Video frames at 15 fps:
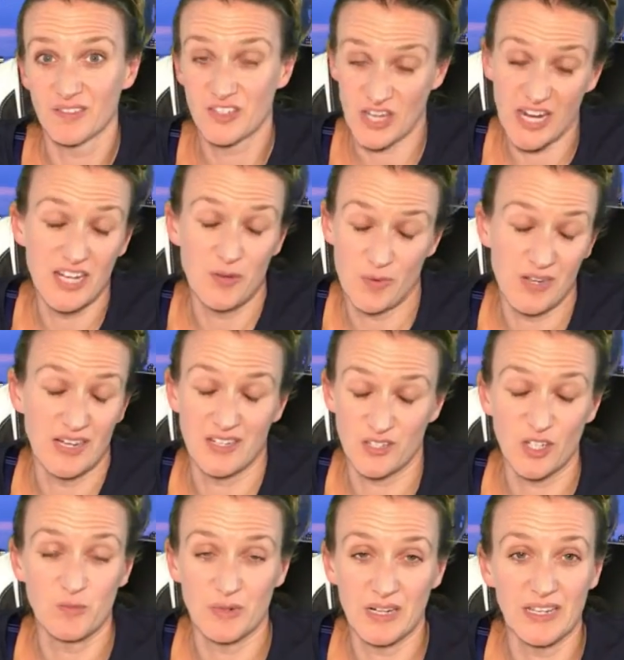genuinely
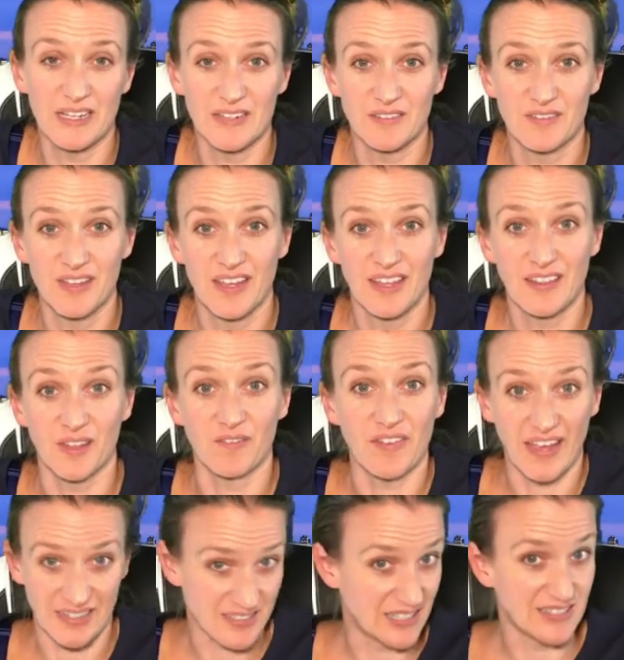do believe that
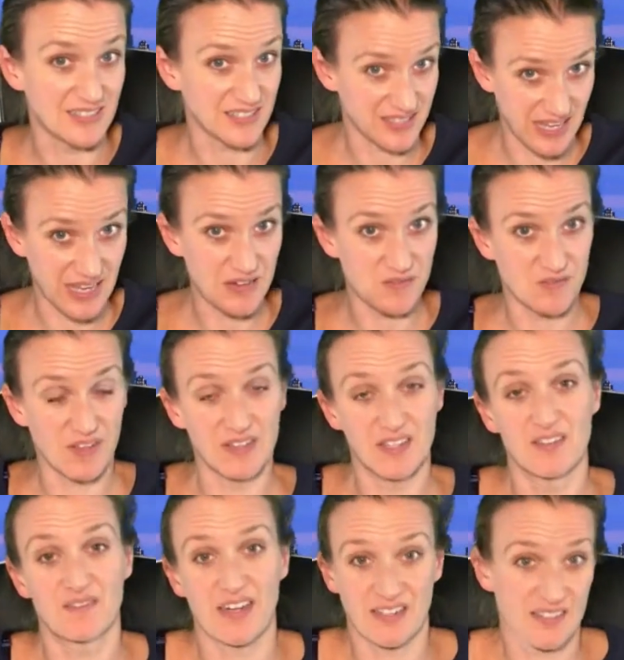vaccines are safe and
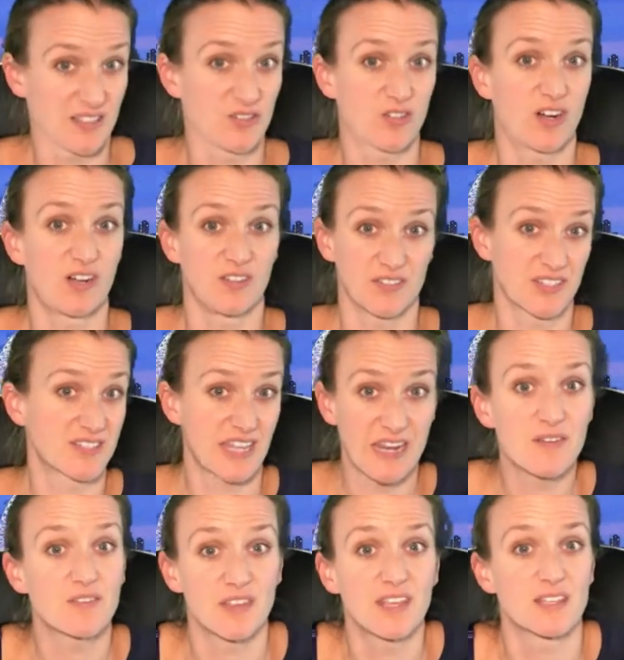that vaccine trials are
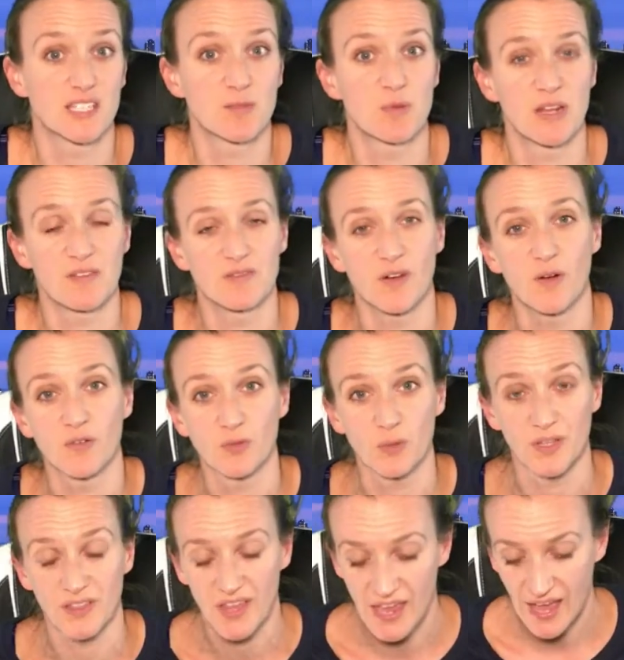safe things to be involved
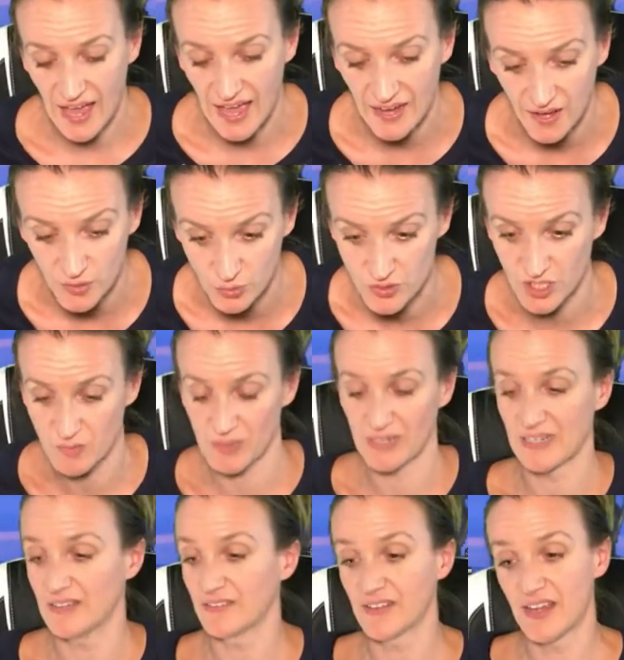with. And I also
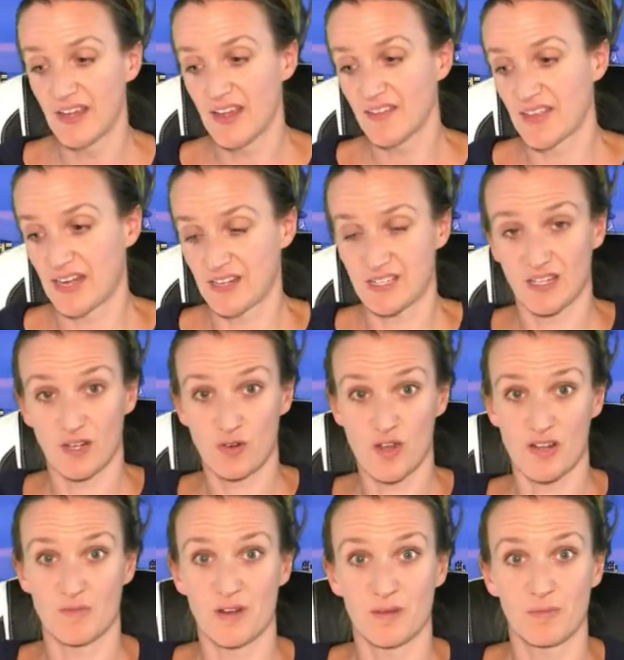believe that it's
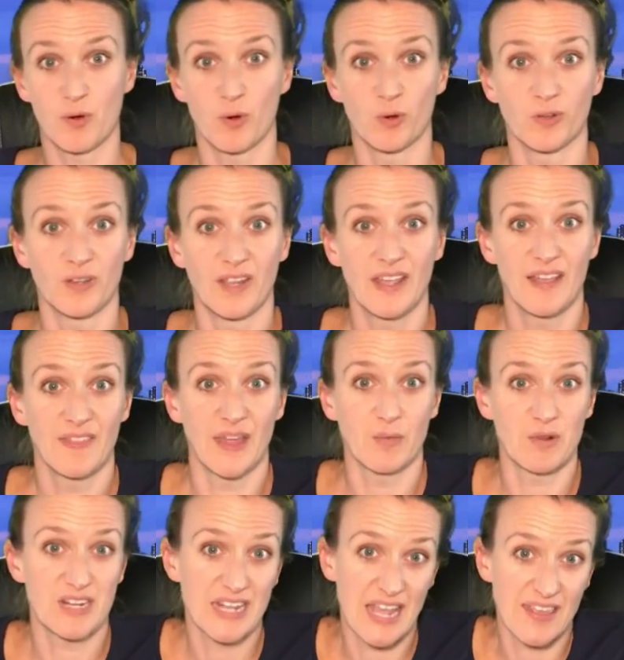incredibly important
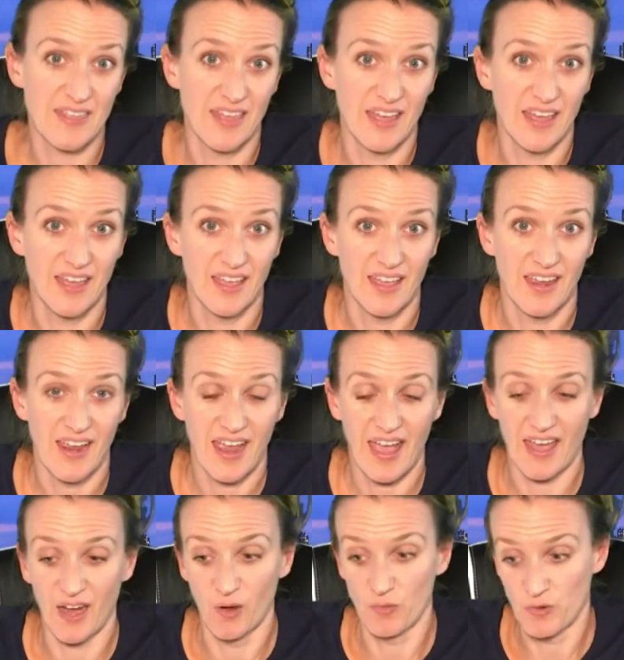that we get there.
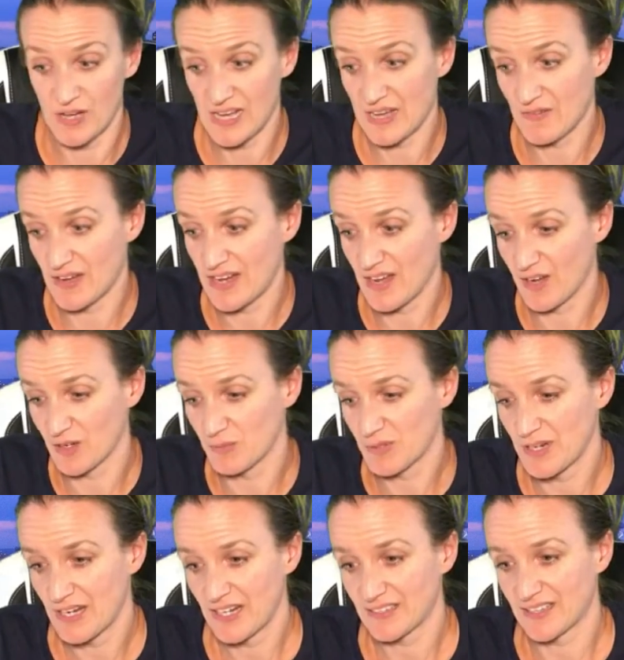And I really, really
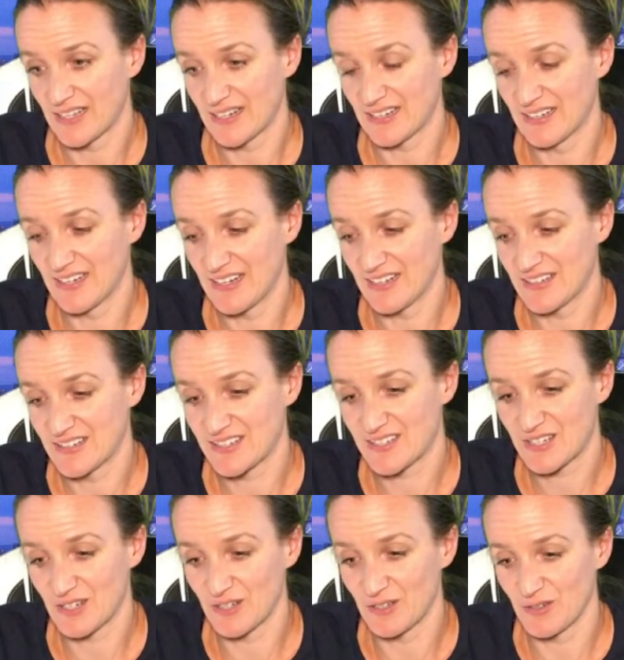hope that it leads
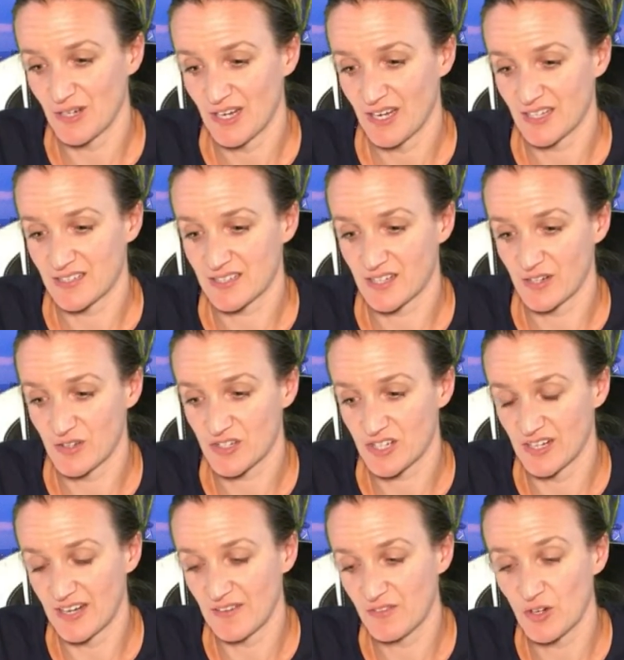to a
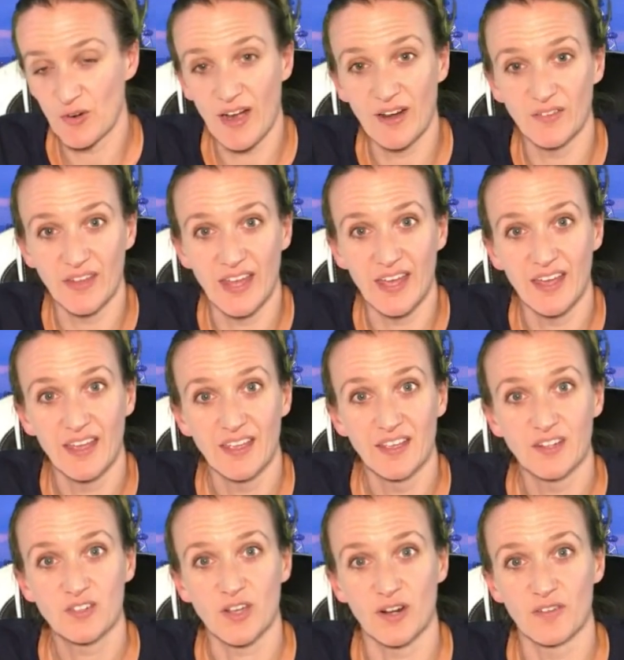solution. And if you're out there
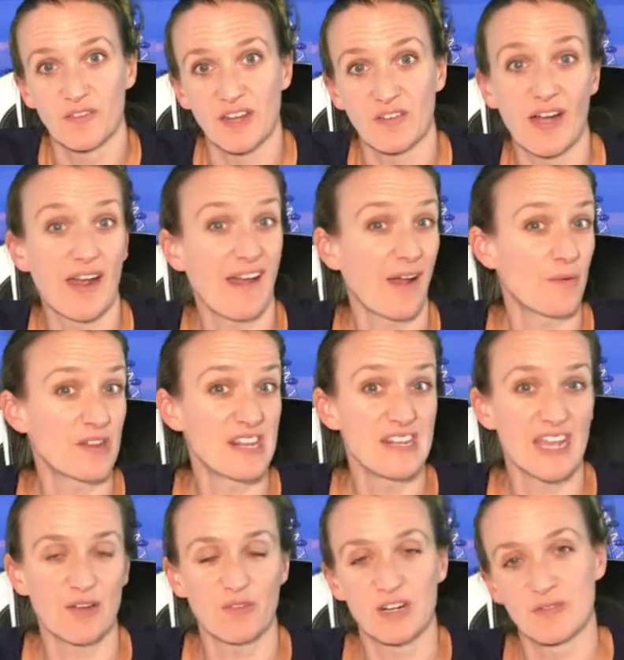trying to figure out how we can
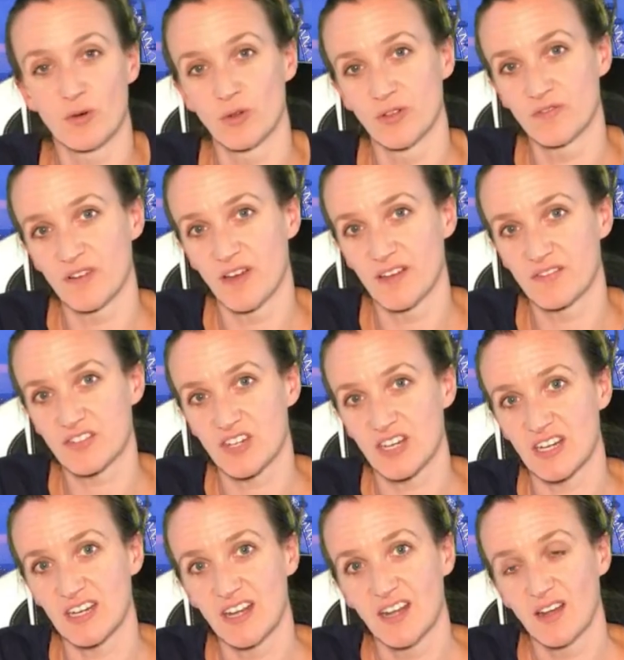get rid of all the
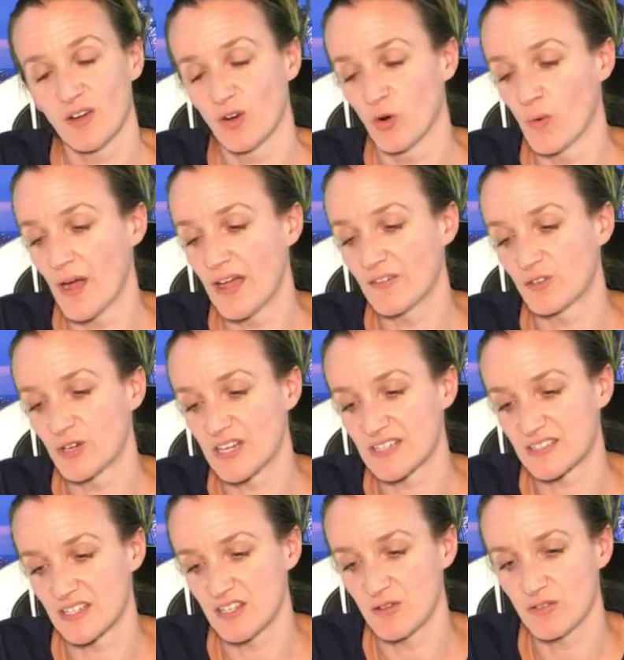5G or whatever it
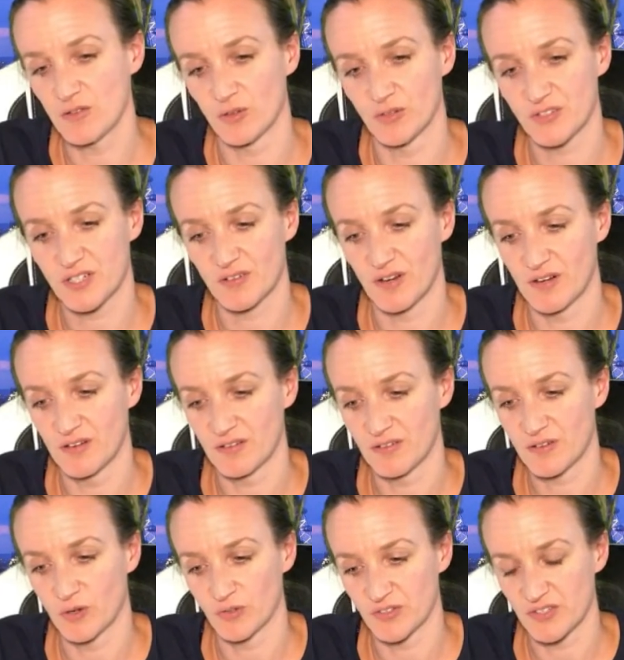is that you thought
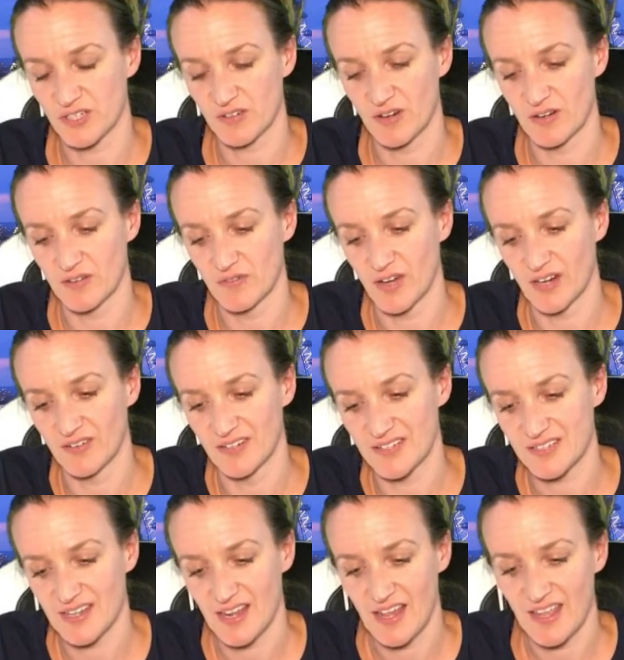causes
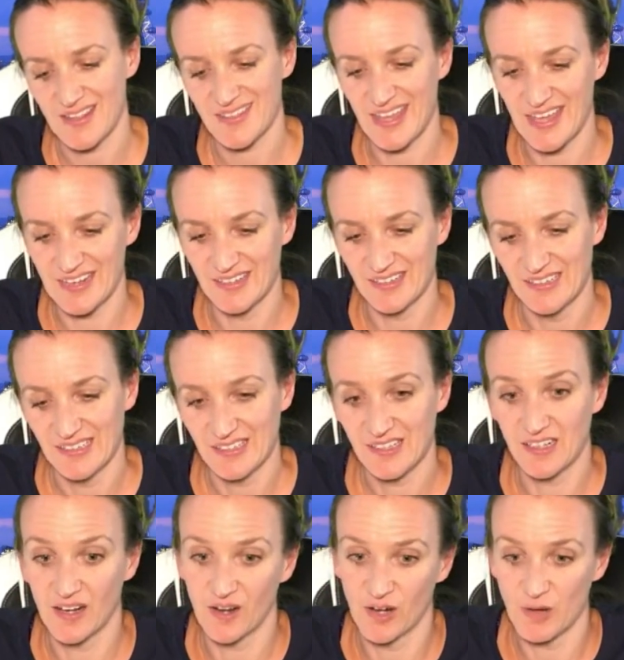coronavirus, then,
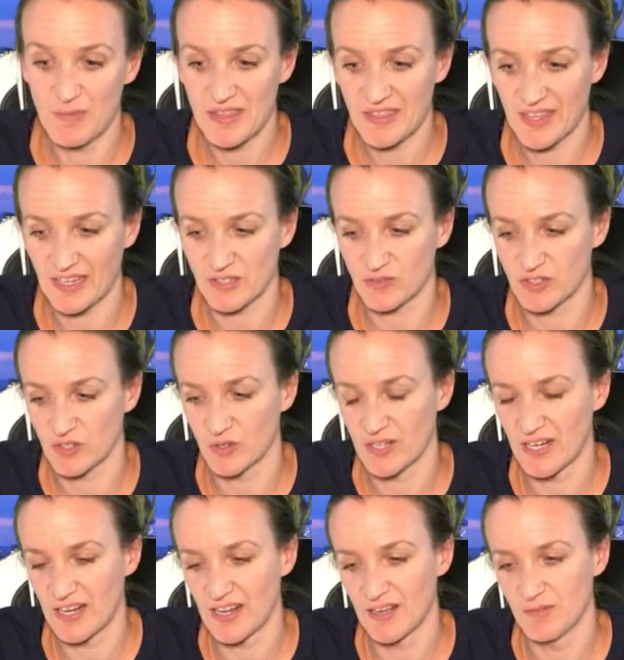thanks for
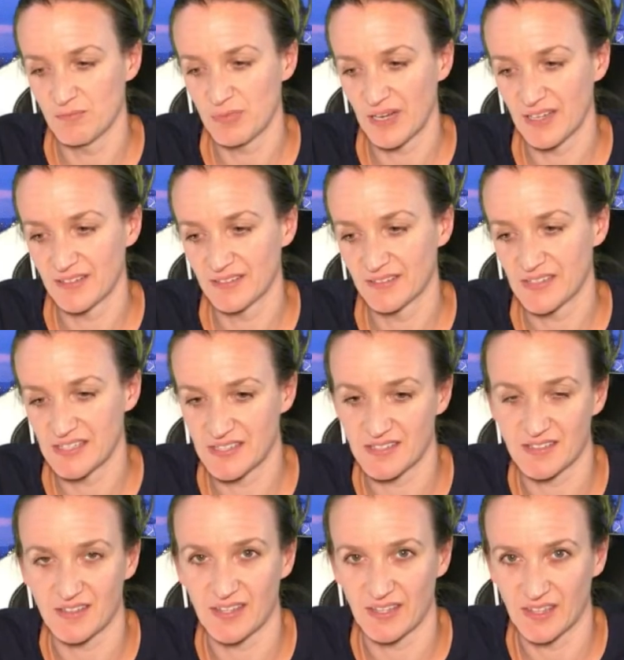joining in, but this
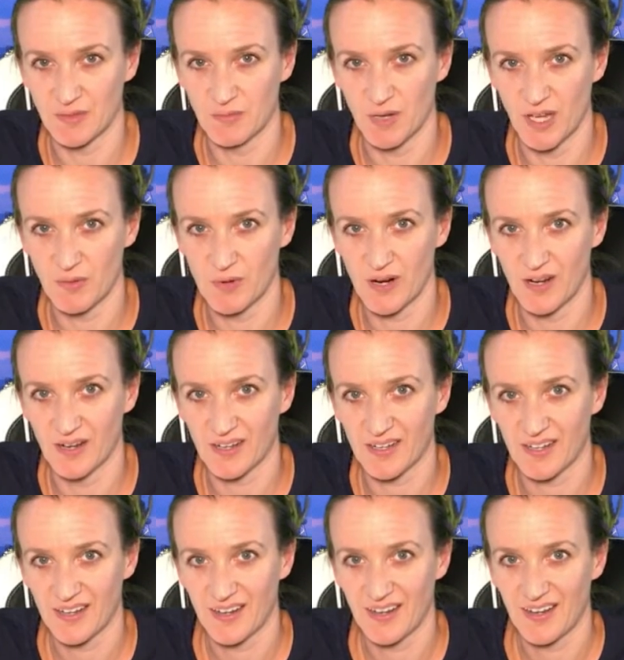is the thing that might work.